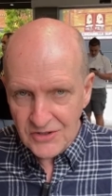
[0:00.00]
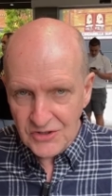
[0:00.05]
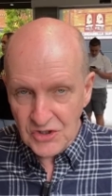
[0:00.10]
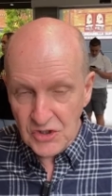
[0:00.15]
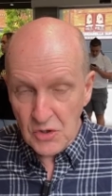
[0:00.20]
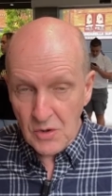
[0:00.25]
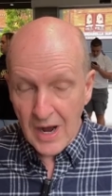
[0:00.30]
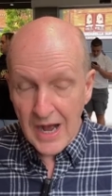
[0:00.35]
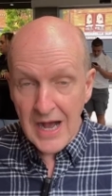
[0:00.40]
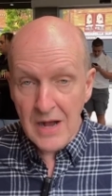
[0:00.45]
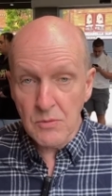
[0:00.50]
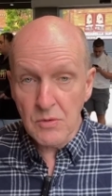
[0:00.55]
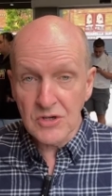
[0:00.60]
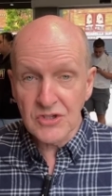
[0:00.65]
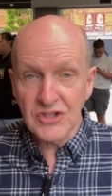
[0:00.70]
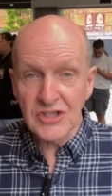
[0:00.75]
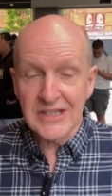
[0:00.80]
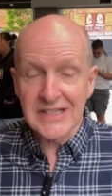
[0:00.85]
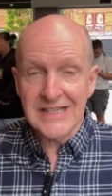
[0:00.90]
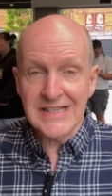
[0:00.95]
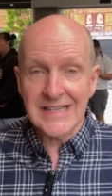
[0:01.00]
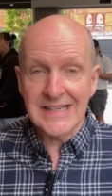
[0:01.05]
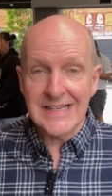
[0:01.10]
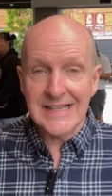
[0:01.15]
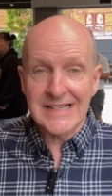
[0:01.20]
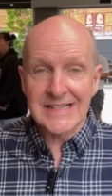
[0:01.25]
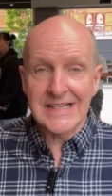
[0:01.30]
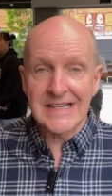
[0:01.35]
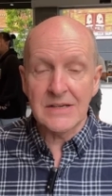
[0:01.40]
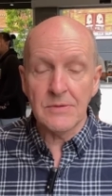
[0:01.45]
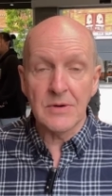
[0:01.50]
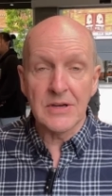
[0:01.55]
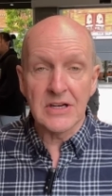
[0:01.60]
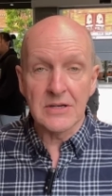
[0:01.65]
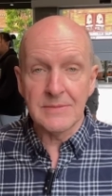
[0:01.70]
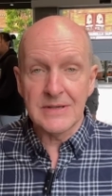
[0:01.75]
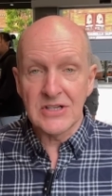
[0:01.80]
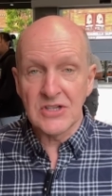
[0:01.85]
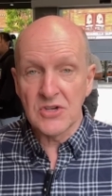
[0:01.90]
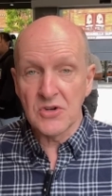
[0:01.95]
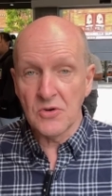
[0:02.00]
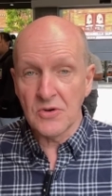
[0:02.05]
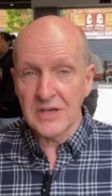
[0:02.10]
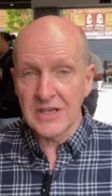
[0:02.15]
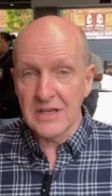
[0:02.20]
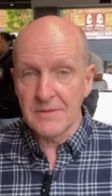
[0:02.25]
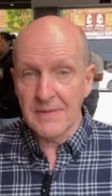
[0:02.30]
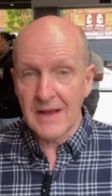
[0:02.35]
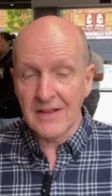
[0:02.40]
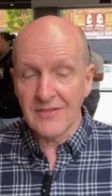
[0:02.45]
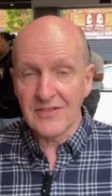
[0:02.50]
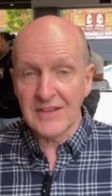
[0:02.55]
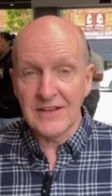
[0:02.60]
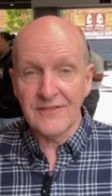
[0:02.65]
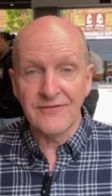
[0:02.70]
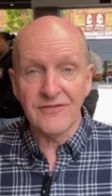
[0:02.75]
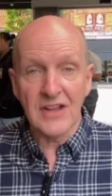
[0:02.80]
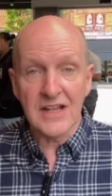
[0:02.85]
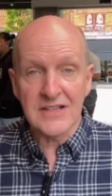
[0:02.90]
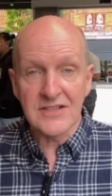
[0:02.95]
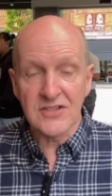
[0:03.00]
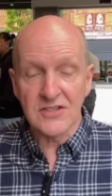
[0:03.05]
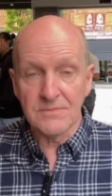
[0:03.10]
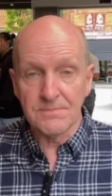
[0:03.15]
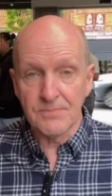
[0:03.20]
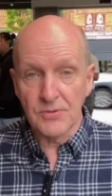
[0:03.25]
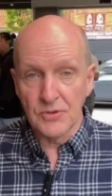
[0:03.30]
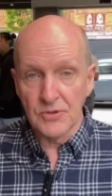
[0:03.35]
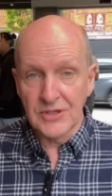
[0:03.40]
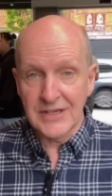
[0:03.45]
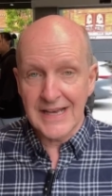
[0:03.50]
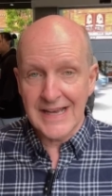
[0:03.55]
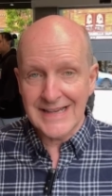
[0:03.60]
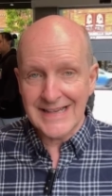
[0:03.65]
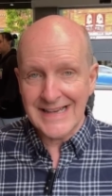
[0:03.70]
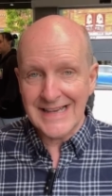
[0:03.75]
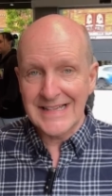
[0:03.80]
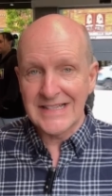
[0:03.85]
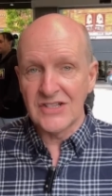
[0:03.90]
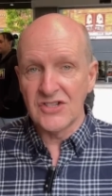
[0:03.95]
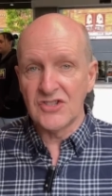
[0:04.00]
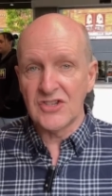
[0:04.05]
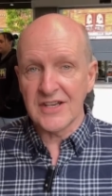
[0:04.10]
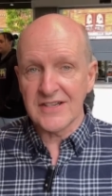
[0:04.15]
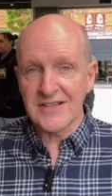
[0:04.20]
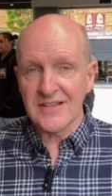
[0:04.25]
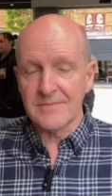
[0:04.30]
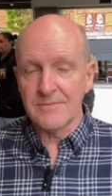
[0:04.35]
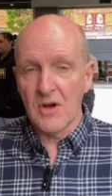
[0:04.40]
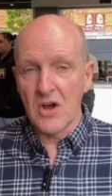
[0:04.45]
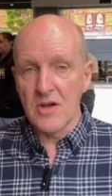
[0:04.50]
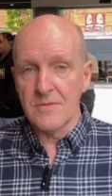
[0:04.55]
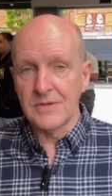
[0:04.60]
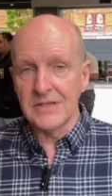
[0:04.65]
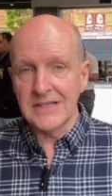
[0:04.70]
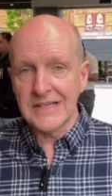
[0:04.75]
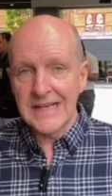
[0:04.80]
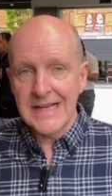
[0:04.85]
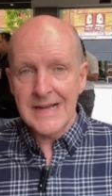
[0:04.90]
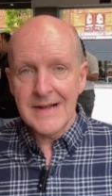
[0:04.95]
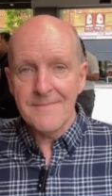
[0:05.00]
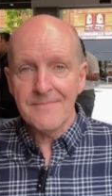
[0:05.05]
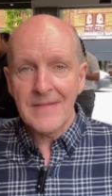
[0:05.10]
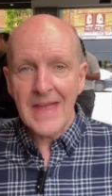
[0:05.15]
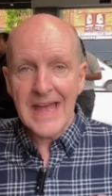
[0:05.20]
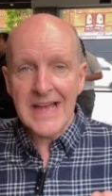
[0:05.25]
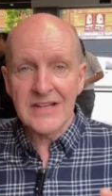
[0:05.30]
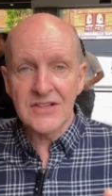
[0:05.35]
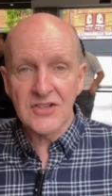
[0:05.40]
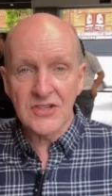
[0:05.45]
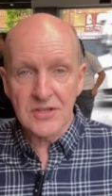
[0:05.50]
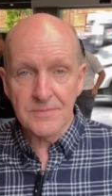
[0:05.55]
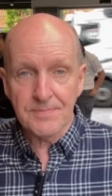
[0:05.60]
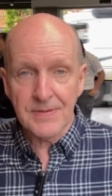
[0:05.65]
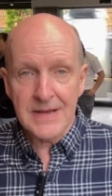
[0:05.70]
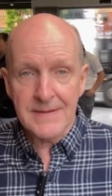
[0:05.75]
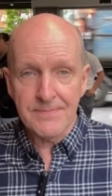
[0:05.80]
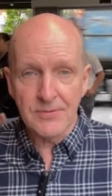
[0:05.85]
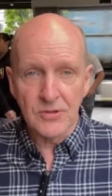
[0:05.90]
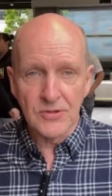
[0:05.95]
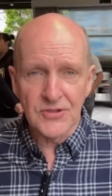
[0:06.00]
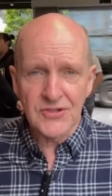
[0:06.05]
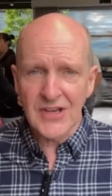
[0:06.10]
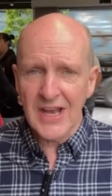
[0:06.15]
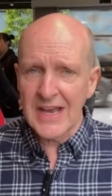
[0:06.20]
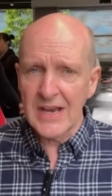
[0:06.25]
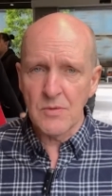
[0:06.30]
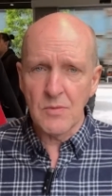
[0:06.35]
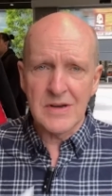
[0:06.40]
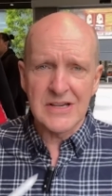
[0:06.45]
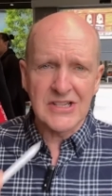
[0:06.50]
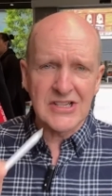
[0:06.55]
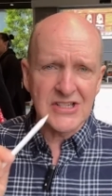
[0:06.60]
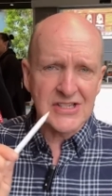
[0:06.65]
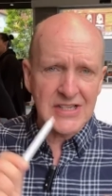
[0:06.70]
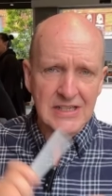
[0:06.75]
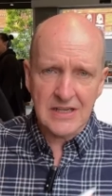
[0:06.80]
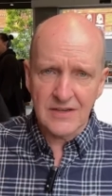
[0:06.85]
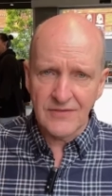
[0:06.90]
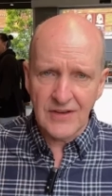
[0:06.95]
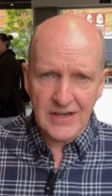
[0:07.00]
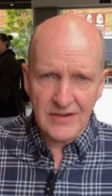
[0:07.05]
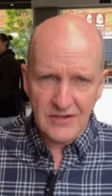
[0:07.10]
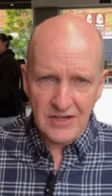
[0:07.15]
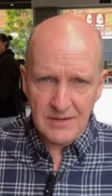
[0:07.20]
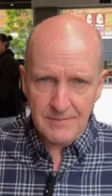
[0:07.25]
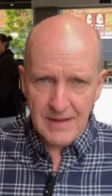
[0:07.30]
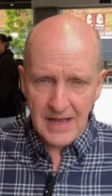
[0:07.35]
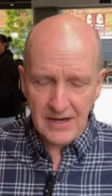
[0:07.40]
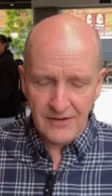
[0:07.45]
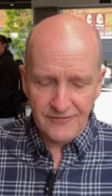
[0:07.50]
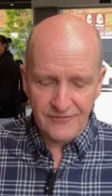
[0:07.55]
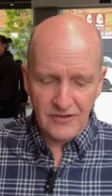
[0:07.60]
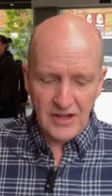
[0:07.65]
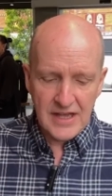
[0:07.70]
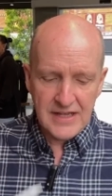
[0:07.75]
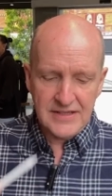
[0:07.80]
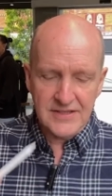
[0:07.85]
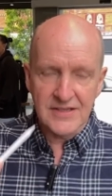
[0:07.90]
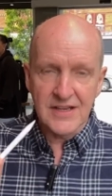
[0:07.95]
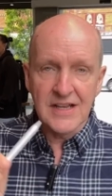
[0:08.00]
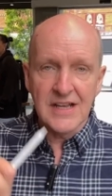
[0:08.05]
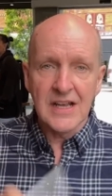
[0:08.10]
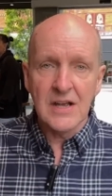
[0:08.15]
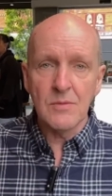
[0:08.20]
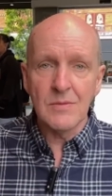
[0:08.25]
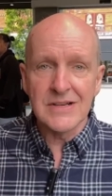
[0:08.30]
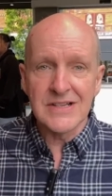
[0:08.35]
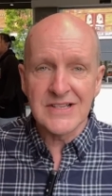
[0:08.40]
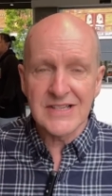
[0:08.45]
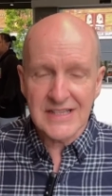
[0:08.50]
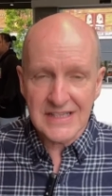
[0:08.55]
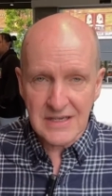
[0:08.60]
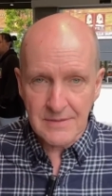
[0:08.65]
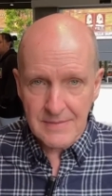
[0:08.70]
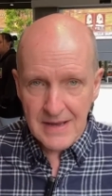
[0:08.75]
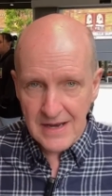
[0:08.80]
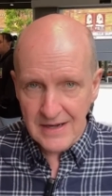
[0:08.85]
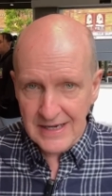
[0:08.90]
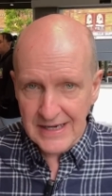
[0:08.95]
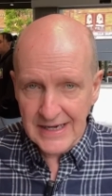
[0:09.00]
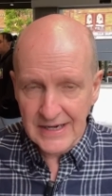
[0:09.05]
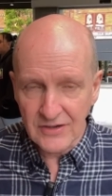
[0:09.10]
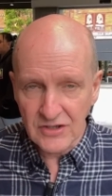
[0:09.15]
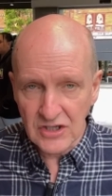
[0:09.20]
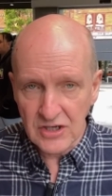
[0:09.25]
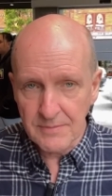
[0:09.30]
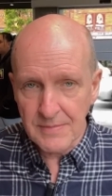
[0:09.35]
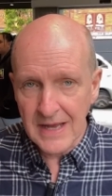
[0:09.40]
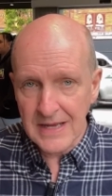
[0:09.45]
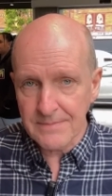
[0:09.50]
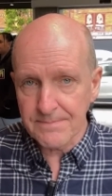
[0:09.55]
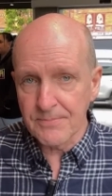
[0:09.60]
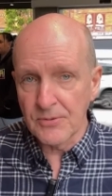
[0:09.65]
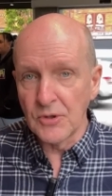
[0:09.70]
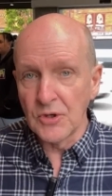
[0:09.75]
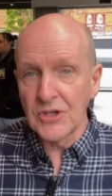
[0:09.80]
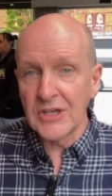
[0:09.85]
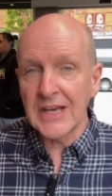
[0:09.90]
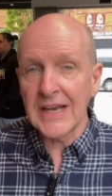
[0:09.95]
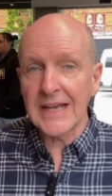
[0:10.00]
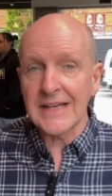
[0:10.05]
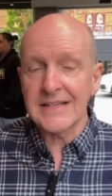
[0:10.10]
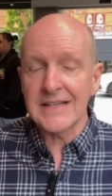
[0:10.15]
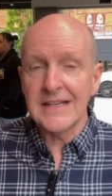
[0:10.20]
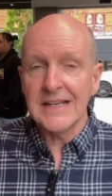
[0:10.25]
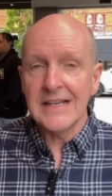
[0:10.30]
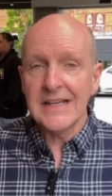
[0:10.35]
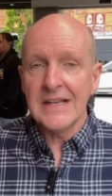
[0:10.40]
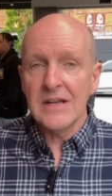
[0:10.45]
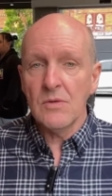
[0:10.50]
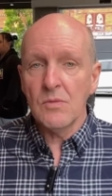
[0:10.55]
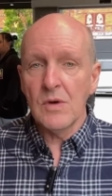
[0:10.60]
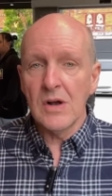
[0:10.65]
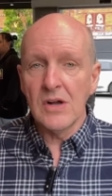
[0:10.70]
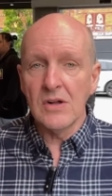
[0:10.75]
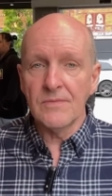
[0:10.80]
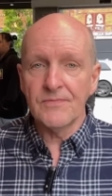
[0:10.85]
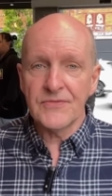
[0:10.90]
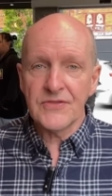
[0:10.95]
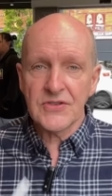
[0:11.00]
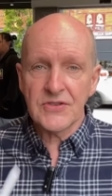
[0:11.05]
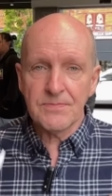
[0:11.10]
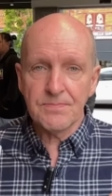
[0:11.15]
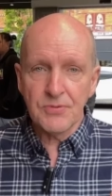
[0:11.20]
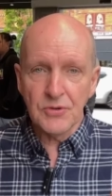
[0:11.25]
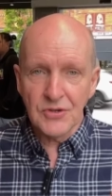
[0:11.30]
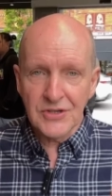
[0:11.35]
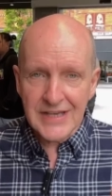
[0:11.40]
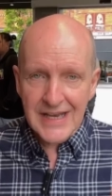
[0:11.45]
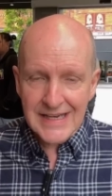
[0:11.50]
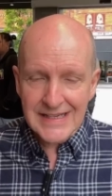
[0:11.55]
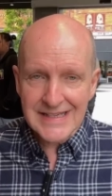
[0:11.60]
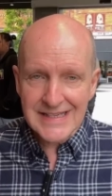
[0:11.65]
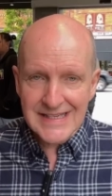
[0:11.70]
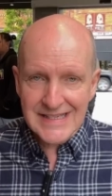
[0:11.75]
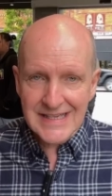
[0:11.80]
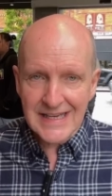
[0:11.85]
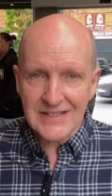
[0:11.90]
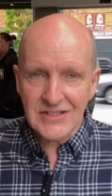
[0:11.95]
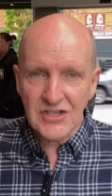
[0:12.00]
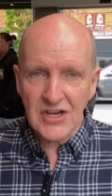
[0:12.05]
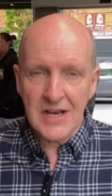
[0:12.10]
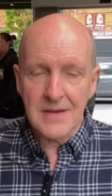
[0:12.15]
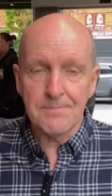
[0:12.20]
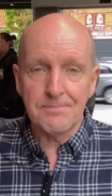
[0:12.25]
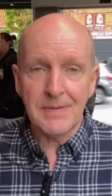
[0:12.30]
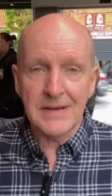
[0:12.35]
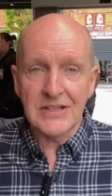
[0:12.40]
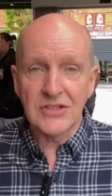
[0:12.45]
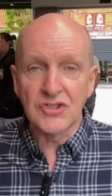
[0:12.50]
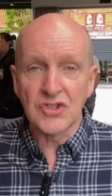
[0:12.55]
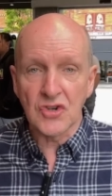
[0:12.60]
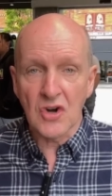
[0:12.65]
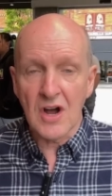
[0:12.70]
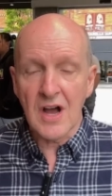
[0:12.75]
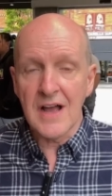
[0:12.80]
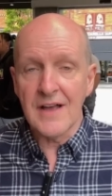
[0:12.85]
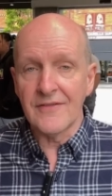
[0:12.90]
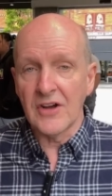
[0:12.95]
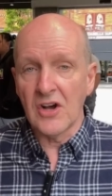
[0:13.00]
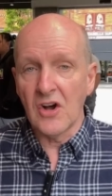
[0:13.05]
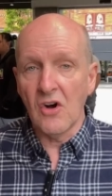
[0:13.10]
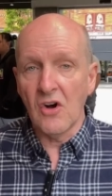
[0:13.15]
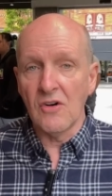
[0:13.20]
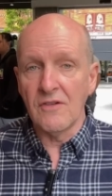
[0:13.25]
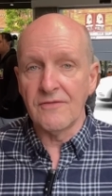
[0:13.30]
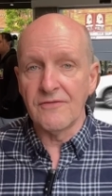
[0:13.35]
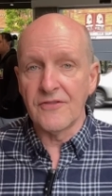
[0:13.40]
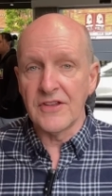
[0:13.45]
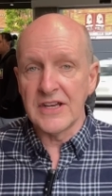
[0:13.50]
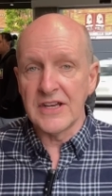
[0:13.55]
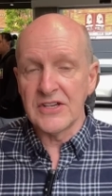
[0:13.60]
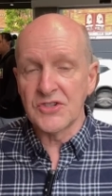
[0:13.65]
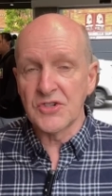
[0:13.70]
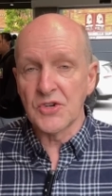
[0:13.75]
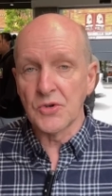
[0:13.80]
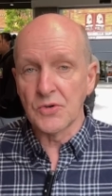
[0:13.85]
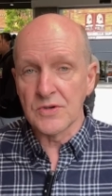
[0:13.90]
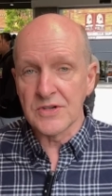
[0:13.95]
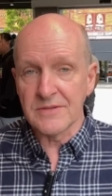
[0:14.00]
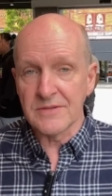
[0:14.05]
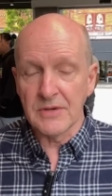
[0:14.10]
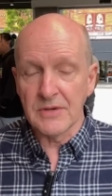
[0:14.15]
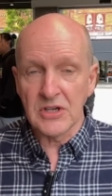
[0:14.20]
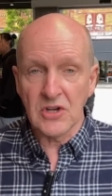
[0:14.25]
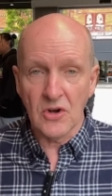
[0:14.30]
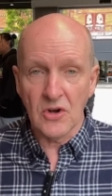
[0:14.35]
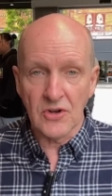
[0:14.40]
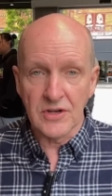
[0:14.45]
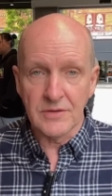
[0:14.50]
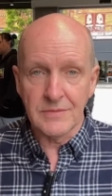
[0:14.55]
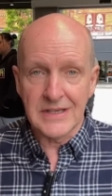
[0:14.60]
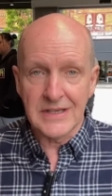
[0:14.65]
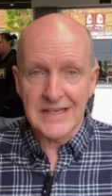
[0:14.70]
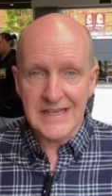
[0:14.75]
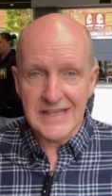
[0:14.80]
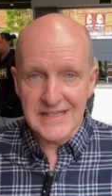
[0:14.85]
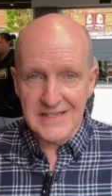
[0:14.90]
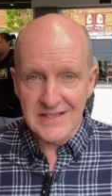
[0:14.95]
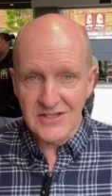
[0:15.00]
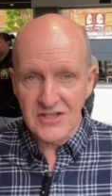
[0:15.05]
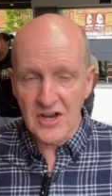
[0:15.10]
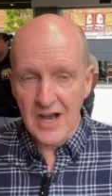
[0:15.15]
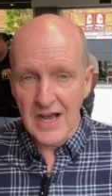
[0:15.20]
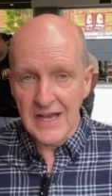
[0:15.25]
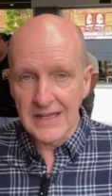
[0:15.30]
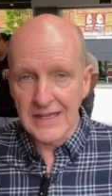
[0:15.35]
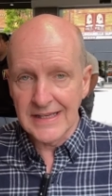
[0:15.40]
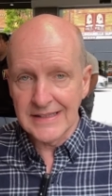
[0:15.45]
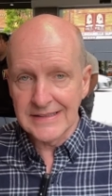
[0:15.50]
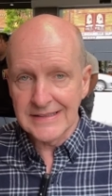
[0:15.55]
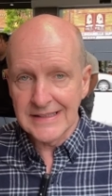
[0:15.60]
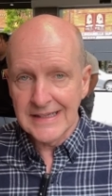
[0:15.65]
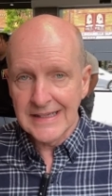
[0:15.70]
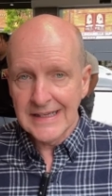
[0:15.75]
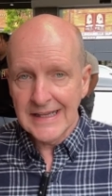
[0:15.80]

You are watching TNT. We're going to be talking about the floods in Phuket in just a moment. And to the people who say we're sick of hearing about floods and we're sick about hearing about Phuket, well, Phuket is such a big driver of the tourism economy in Thailand.